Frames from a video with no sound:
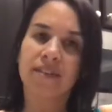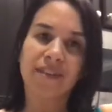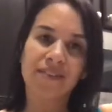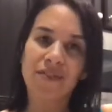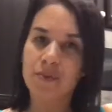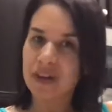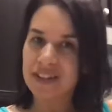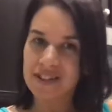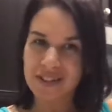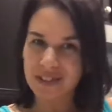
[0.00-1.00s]
If you
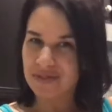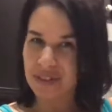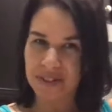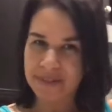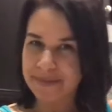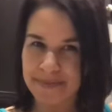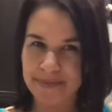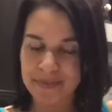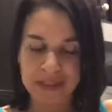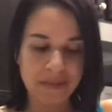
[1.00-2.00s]
want, you can throw
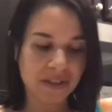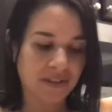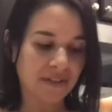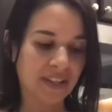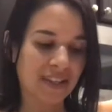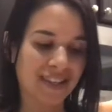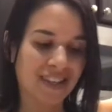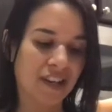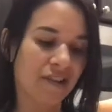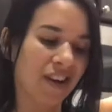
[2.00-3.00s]
some other things in here.